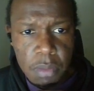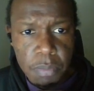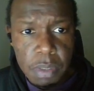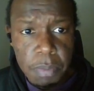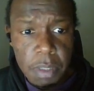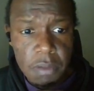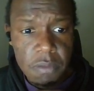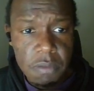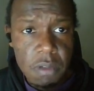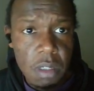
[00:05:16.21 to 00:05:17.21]
Pipenv,
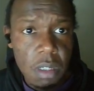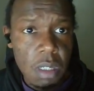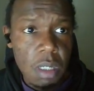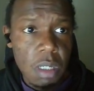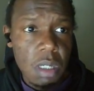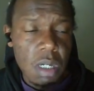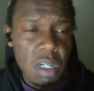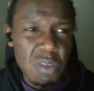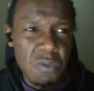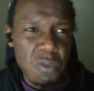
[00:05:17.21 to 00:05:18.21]

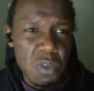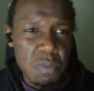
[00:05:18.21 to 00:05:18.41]
and of course by